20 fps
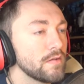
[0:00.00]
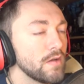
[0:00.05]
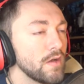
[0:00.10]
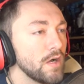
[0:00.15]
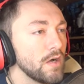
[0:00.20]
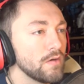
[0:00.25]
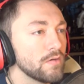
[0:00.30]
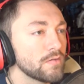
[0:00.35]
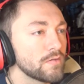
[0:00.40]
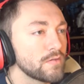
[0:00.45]

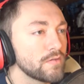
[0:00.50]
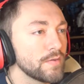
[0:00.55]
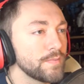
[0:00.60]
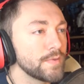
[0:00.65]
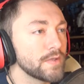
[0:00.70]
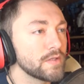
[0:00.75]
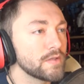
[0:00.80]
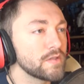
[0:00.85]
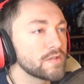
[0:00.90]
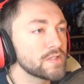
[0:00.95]
Oh,
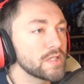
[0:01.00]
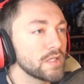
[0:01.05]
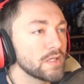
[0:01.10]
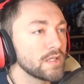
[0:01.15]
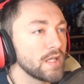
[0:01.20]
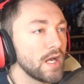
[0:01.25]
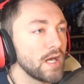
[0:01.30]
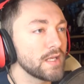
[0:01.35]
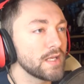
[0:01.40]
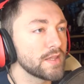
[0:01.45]
there's a
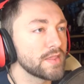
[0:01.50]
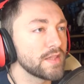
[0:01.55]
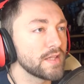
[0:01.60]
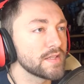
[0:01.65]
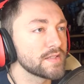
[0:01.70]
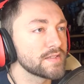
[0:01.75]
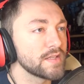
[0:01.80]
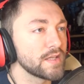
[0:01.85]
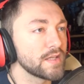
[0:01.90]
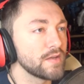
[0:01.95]
lot of
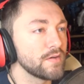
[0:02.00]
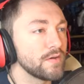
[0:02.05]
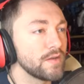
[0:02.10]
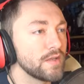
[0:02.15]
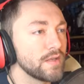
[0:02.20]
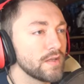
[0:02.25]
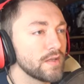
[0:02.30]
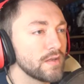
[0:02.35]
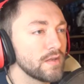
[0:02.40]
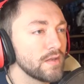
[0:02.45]
things that go in
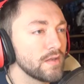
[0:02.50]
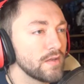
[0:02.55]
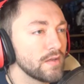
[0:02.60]
here.